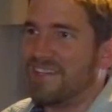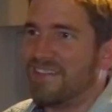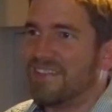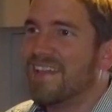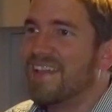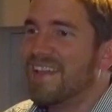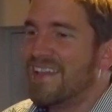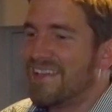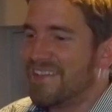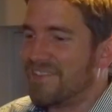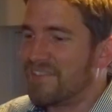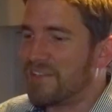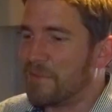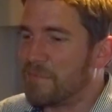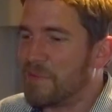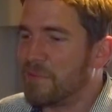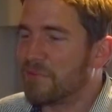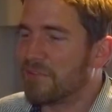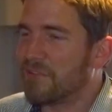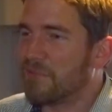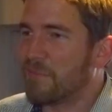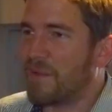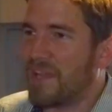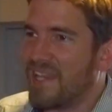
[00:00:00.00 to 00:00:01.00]
you. We've got
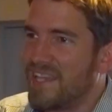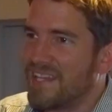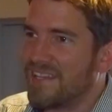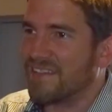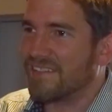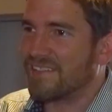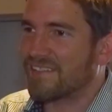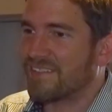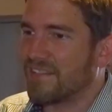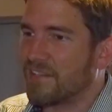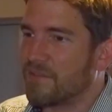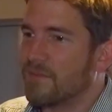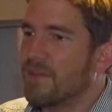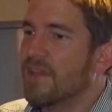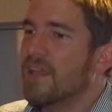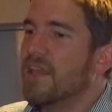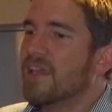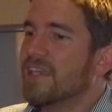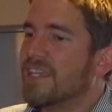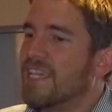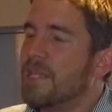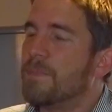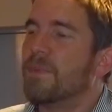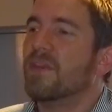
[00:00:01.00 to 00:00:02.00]
people who are paying us. So
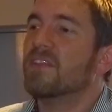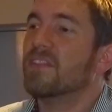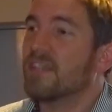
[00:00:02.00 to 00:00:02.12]
keep it